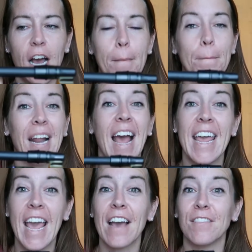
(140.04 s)
top, but I
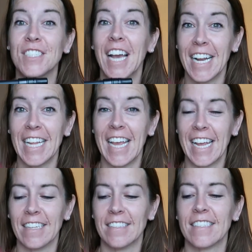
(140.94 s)
have tiny
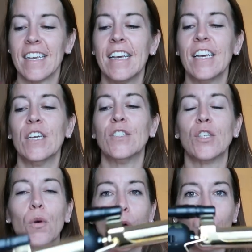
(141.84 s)
hands.
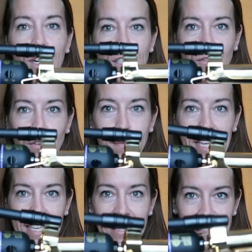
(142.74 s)
So what works for
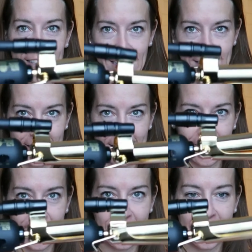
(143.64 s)
me is
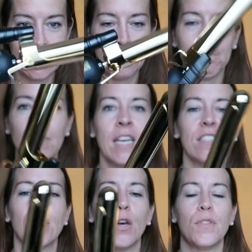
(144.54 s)
this.
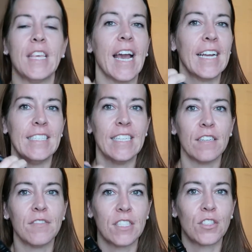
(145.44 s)
So the
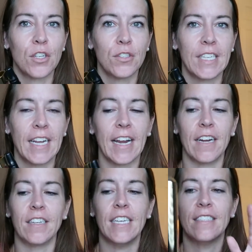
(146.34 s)
idea of this curling
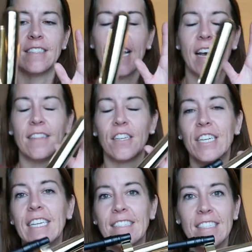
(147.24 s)
iron is that there
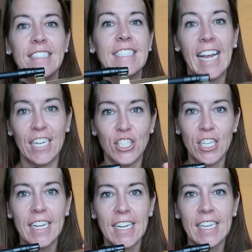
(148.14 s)
isn't
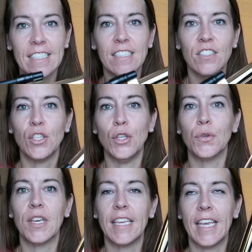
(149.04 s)
tension in it, so
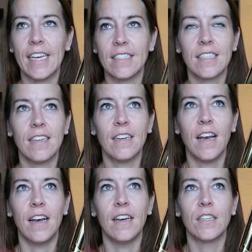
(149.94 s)
you can get
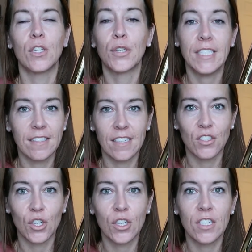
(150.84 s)
uh,
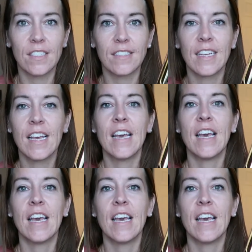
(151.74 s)
creaseless curls.